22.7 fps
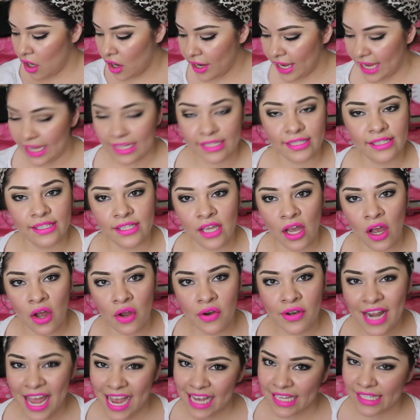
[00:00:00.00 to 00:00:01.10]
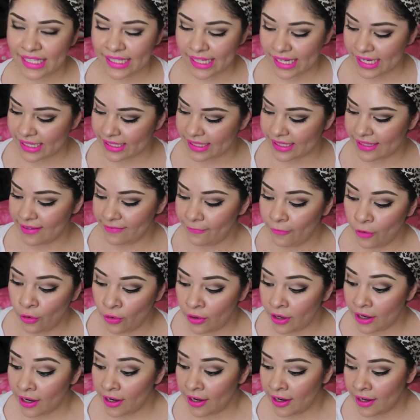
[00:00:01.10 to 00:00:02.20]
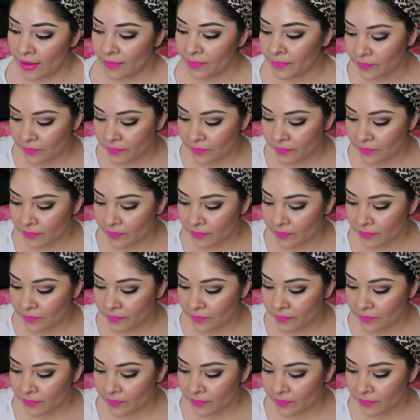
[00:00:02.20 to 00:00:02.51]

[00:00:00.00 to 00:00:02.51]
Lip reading: Okay, so next is Sephora.